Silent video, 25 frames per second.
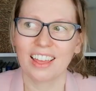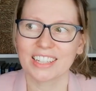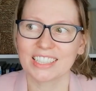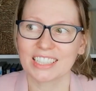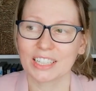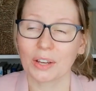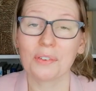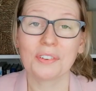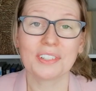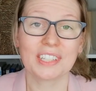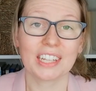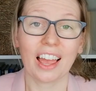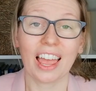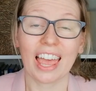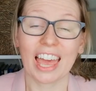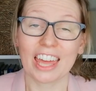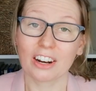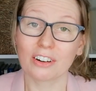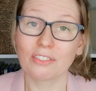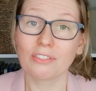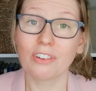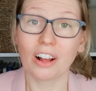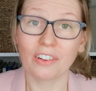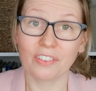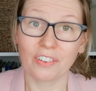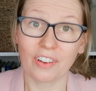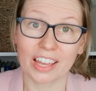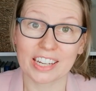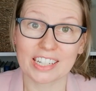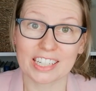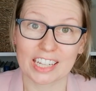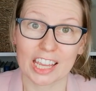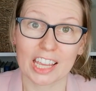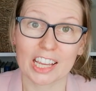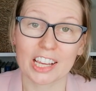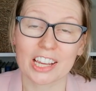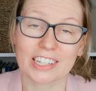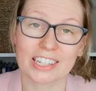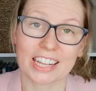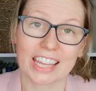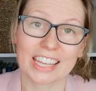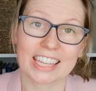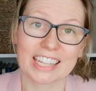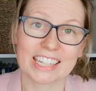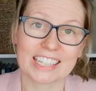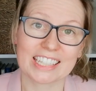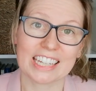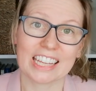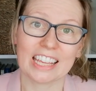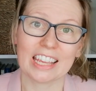So obviously I had a rough idea because I
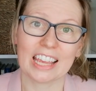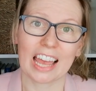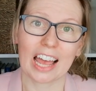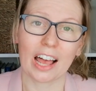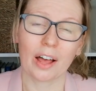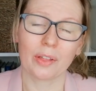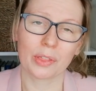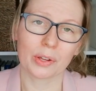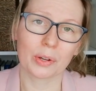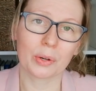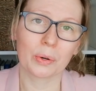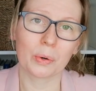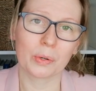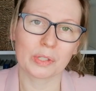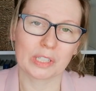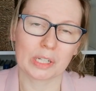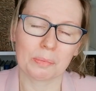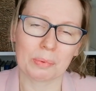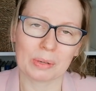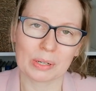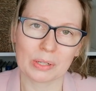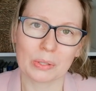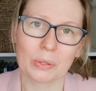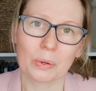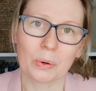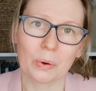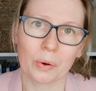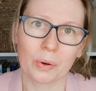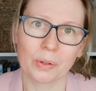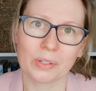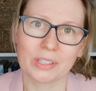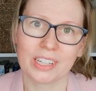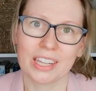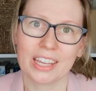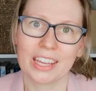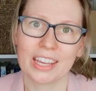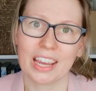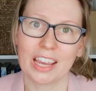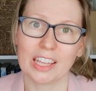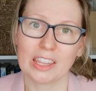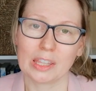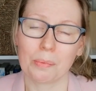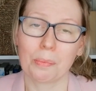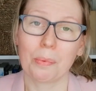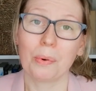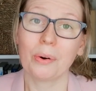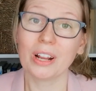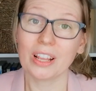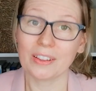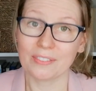could see how the course had been taught in
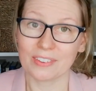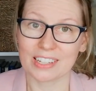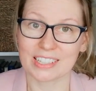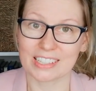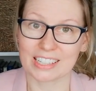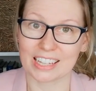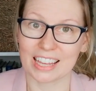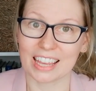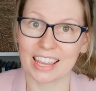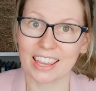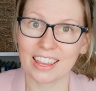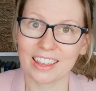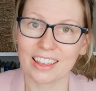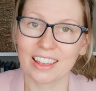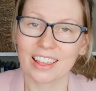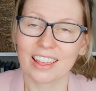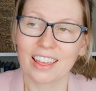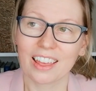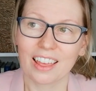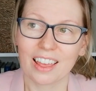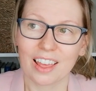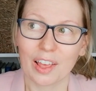the previous year.